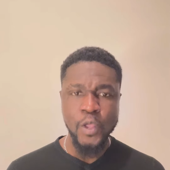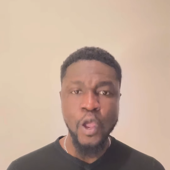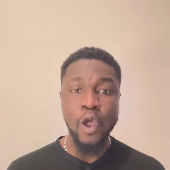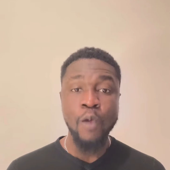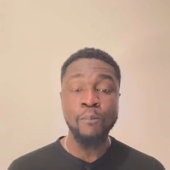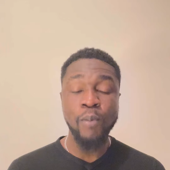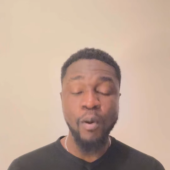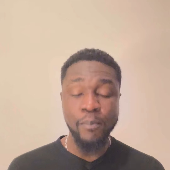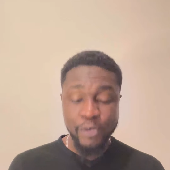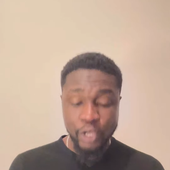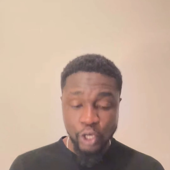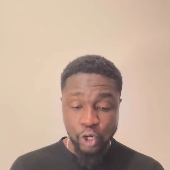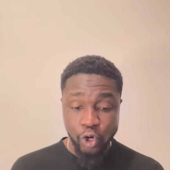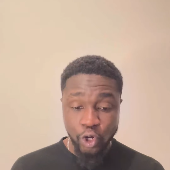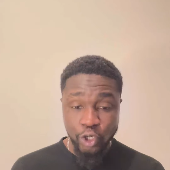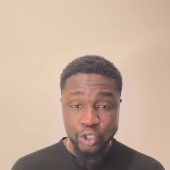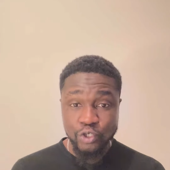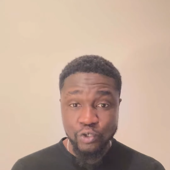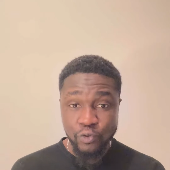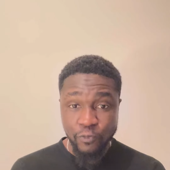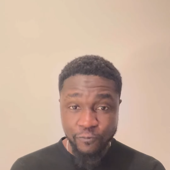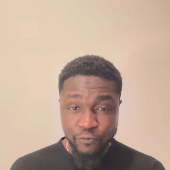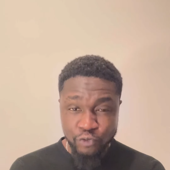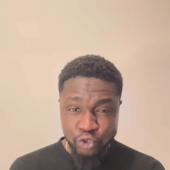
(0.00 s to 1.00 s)
But
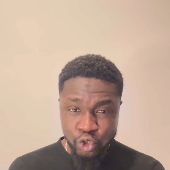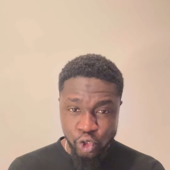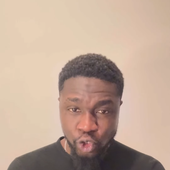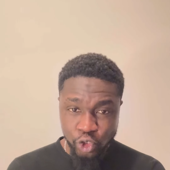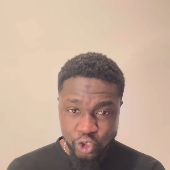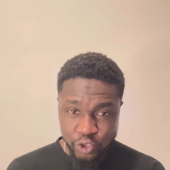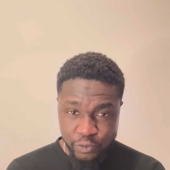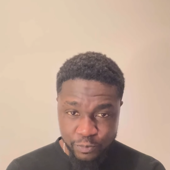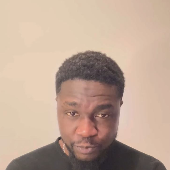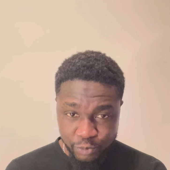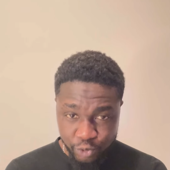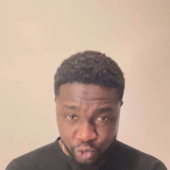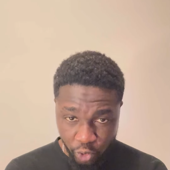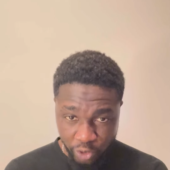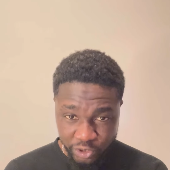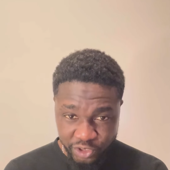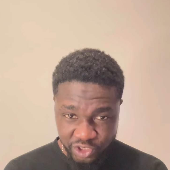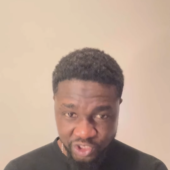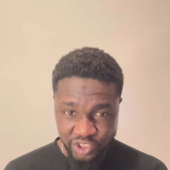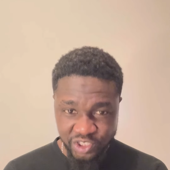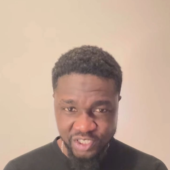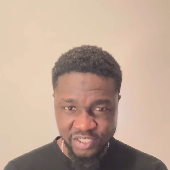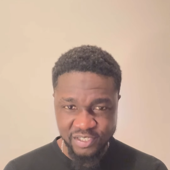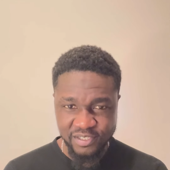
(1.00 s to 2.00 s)
because you've not
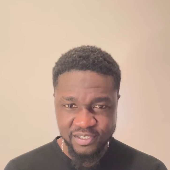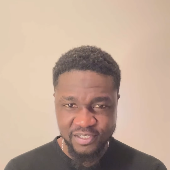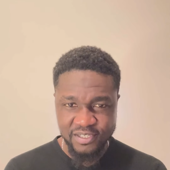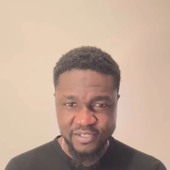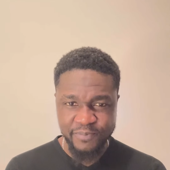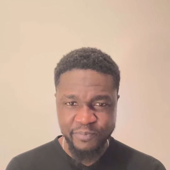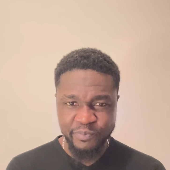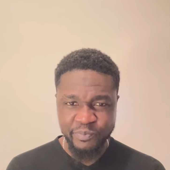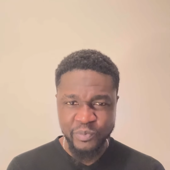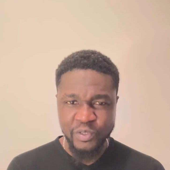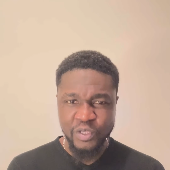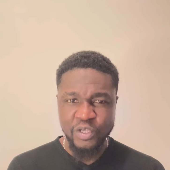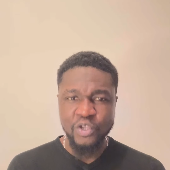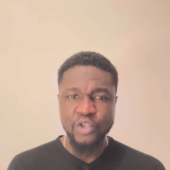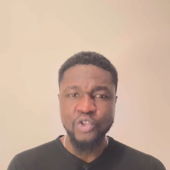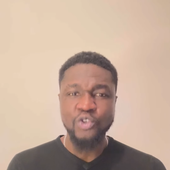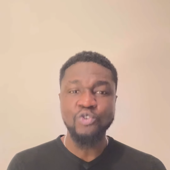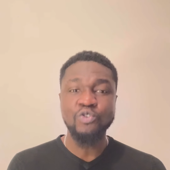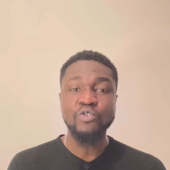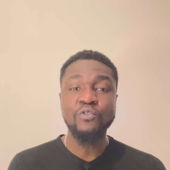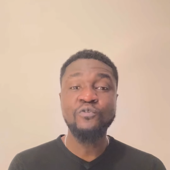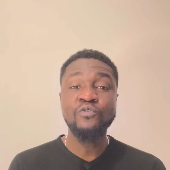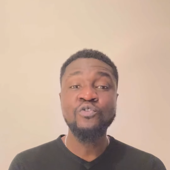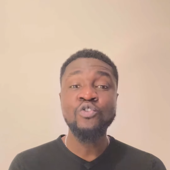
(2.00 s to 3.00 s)
touched it,
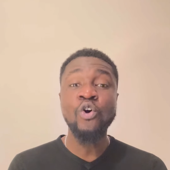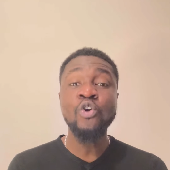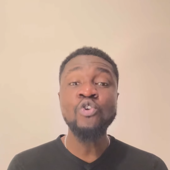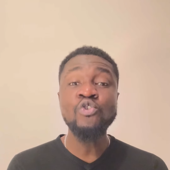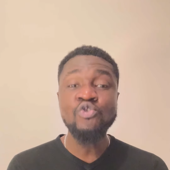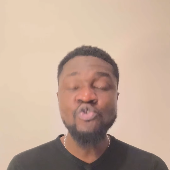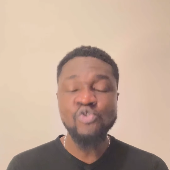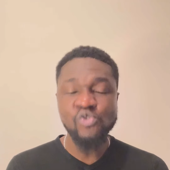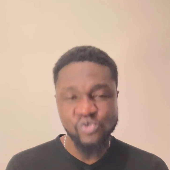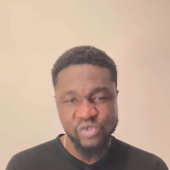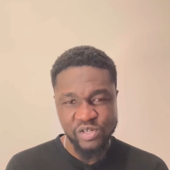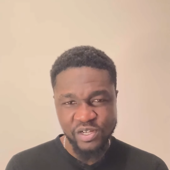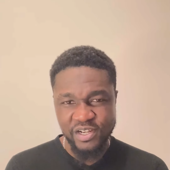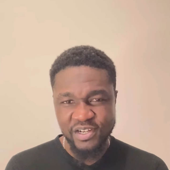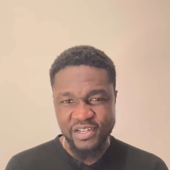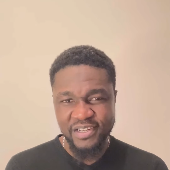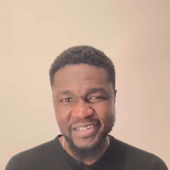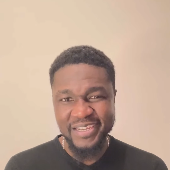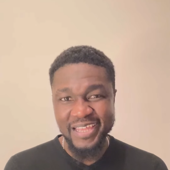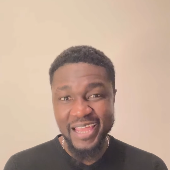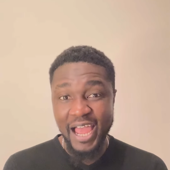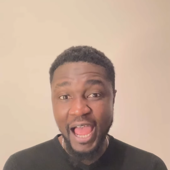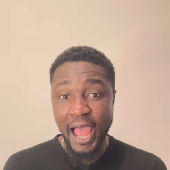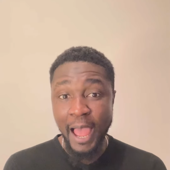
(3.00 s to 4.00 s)
you've not known
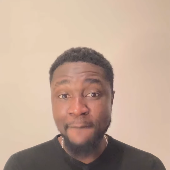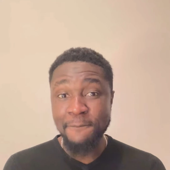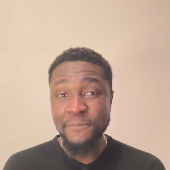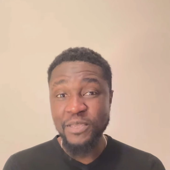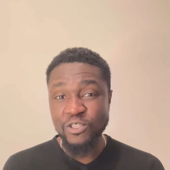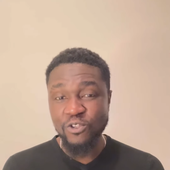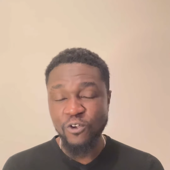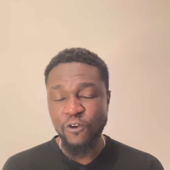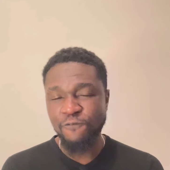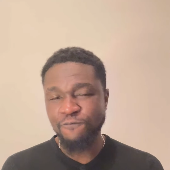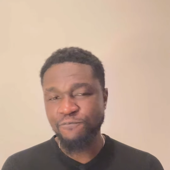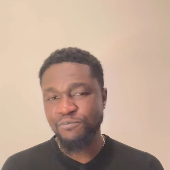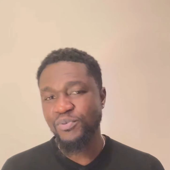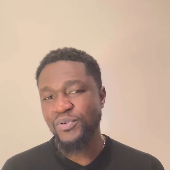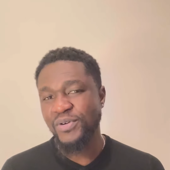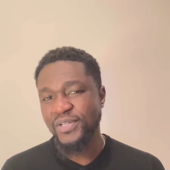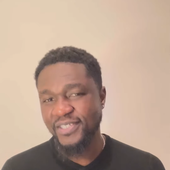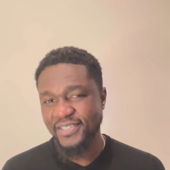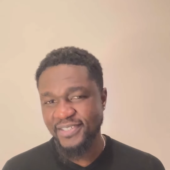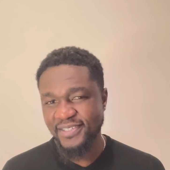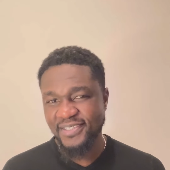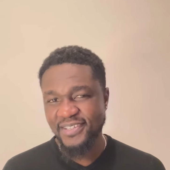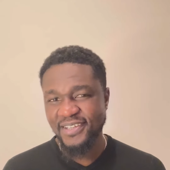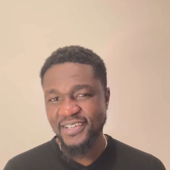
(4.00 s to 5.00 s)
the habit of
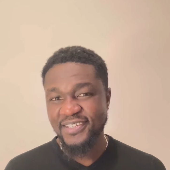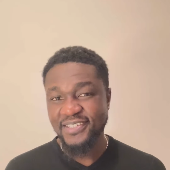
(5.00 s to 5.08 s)
praise.